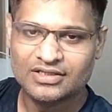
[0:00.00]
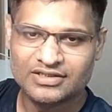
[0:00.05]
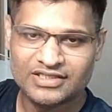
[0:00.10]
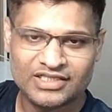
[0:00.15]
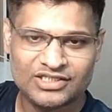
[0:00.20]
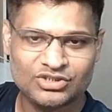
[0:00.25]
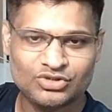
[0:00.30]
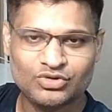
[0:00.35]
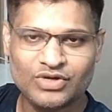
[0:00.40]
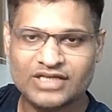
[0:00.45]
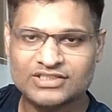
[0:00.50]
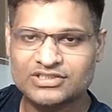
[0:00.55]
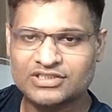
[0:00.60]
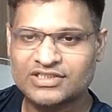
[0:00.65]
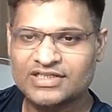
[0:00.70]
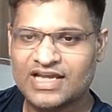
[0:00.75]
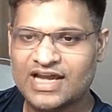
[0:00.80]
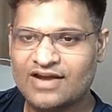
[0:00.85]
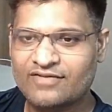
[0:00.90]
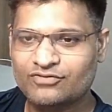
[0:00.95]
then you
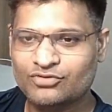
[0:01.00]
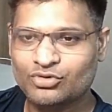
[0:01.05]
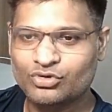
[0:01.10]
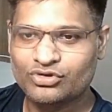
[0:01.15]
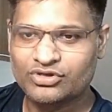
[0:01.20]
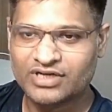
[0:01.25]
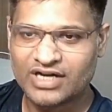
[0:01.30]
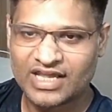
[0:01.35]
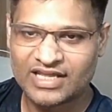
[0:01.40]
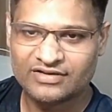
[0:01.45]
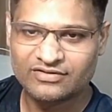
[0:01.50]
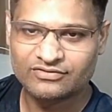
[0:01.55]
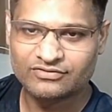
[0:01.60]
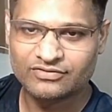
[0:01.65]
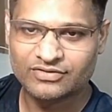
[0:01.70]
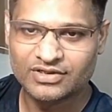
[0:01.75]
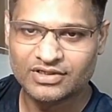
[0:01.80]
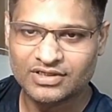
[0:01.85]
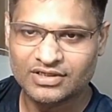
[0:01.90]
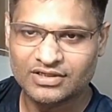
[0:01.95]
actually have to drive
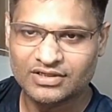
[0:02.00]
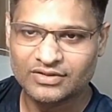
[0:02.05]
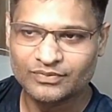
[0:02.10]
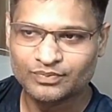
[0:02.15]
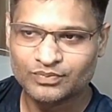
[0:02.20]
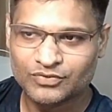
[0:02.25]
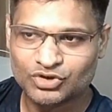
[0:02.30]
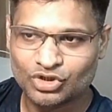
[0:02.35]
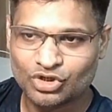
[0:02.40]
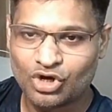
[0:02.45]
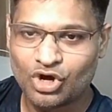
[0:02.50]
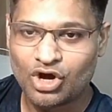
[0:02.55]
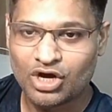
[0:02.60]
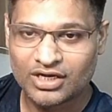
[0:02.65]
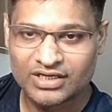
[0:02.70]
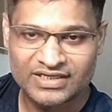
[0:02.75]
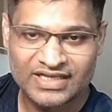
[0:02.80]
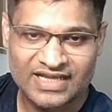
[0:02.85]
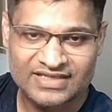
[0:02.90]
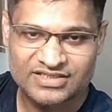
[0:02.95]
uh, your
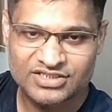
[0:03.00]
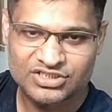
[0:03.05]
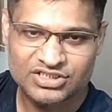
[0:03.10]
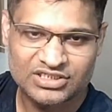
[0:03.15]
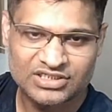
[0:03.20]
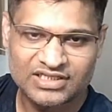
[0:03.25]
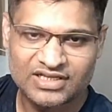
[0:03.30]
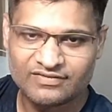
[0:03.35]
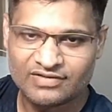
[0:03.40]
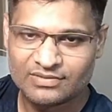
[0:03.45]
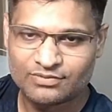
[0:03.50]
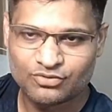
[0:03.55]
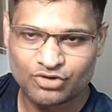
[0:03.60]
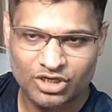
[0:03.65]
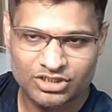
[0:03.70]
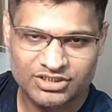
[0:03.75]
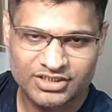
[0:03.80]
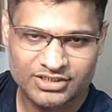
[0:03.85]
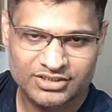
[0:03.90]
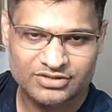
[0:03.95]
organization level
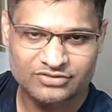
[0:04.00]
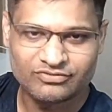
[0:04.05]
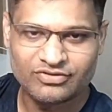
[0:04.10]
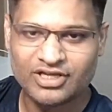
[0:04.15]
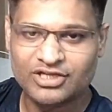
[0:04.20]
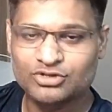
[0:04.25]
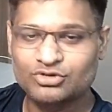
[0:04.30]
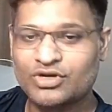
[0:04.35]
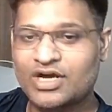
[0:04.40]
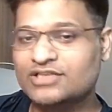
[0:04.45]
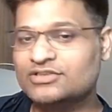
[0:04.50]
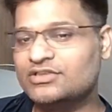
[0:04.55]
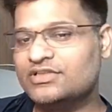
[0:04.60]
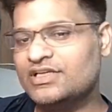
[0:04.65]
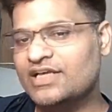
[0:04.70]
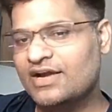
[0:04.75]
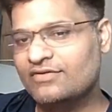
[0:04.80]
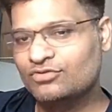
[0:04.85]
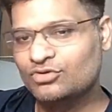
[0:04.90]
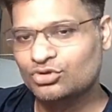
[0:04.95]
projects where you actually
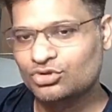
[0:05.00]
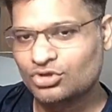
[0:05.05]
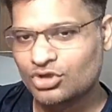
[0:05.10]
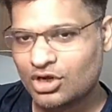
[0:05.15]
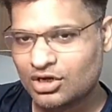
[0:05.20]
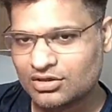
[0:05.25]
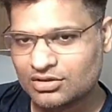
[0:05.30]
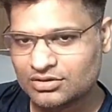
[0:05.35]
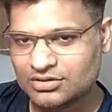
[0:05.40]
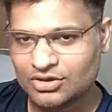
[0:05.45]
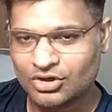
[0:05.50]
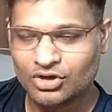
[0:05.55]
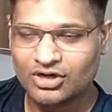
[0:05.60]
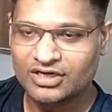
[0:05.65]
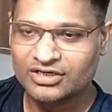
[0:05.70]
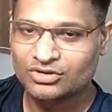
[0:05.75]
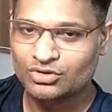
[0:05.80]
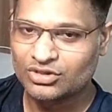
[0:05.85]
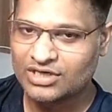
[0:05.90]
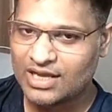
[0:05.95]
have to talk
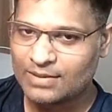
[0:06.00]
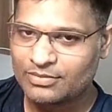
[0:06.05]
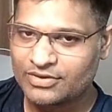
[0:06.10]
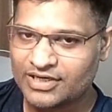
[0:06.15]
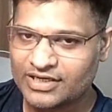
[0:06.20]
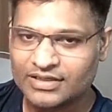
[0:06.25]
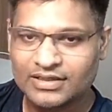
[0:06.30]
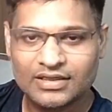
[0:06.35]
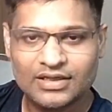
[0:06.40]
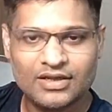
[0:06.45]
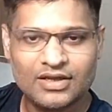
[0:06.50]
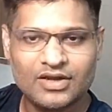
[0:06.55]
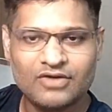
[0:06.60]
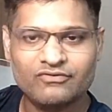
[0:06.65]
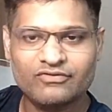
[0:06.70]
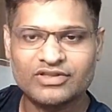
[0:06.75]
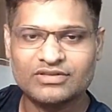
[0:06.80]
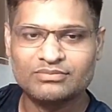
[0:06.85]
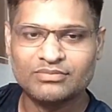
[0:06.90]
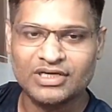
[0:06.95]
and collaborate
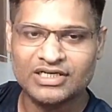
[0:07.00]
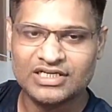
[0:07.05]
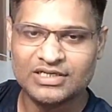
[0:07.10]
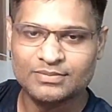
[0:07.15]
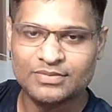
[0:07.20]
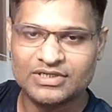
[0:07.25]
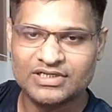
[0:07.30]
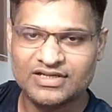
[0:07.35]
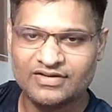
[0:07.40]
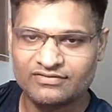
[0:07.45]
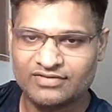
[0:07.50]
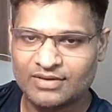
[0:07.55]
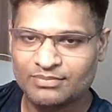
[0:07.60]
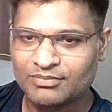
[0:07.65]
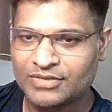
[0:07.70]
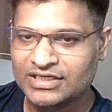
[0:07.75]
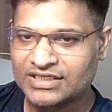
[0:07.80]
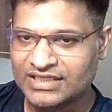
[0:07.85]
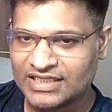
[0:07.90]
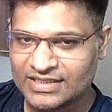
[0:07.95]
with multiple
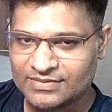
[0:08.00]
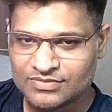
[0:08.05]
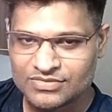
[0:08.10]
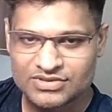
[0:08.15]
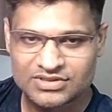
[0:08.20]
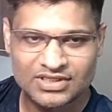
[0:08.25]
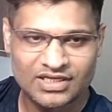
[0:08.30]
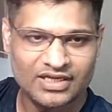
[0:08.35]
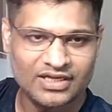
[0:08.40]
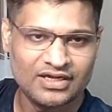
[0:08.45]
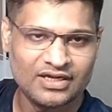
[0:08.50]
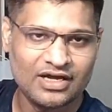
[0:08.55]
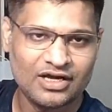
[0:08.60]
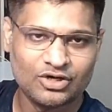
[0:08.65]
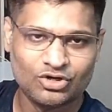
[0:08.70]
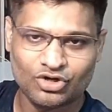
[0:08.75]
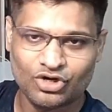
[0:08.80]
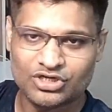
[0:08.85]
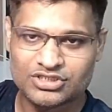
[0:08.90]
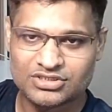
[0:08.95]
development teams uh,
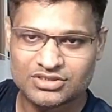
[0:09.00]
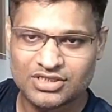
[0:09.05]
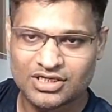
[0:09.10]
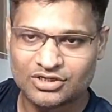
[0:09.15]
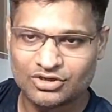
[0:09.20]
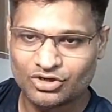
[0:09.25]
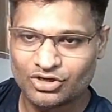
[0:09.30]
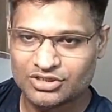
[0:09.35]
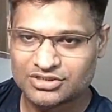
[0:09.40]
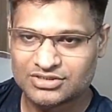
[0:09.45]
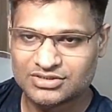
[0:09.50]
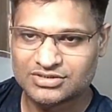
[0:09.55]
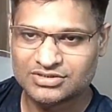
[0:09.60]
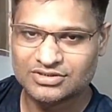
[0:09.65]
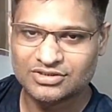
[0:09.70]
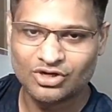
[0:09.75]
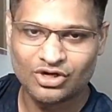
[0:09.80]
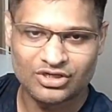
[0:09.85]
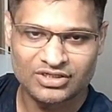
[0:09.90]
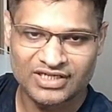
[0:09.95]
across across
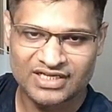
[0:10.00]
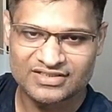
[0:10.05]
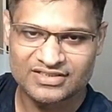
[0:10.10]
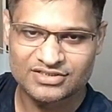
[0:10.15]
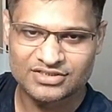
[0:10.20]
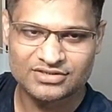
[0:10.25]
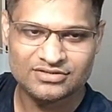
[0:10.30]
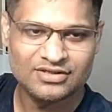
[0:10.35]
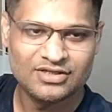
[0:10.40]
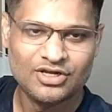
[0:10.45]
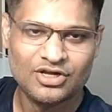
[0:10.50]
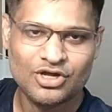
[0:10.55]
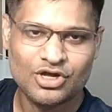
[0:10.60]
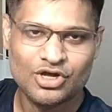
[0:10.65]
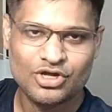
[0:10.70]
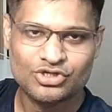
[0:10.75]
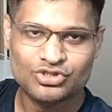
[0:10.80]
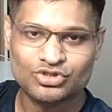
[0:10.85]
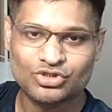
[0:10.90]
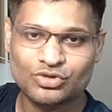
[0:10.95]
the organization
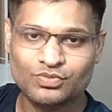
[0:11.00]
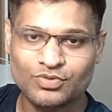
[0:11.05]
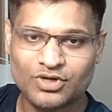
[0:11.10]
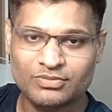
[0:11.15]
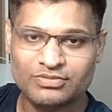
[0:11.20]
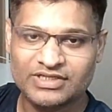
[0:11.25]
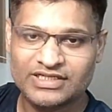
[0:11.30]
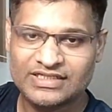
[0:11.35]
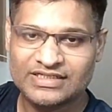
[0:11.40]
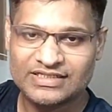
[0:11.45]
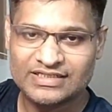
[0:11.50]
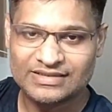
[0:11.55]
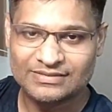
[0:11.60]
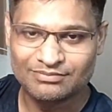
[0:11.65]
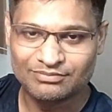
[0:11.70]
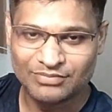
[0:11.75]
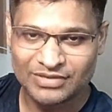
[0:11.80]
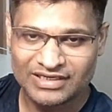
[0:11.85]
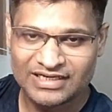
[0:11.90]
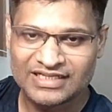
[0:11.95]
so probably
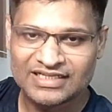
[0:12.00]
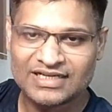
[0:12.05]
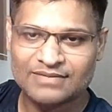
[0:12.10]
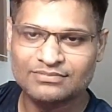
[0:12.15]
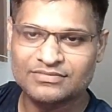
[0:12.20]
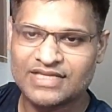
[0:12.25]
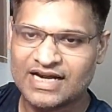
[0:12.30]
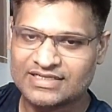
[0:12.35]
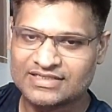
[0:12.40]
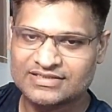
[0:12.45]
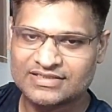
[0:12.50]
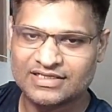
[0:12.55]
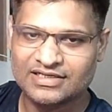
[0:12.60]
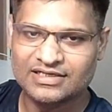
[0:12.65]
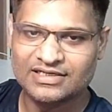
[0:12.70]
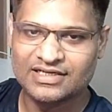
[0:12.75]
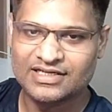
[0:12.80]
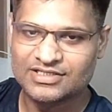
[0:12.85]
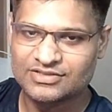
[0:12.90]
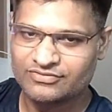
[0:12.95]
building up that skill
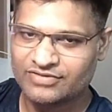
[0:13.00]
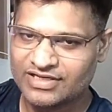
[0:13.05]
is